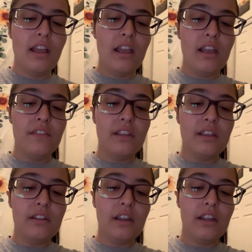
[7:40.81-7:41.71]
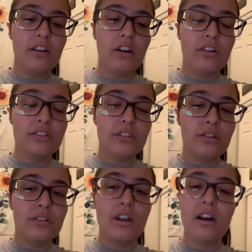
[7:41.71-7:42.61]
and then I
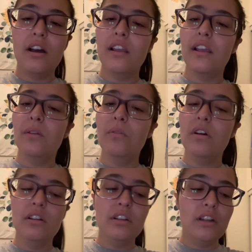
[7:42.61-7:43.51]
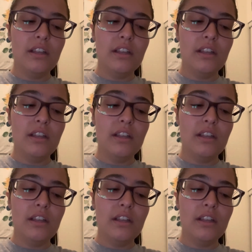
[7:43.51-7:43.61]
also got a water.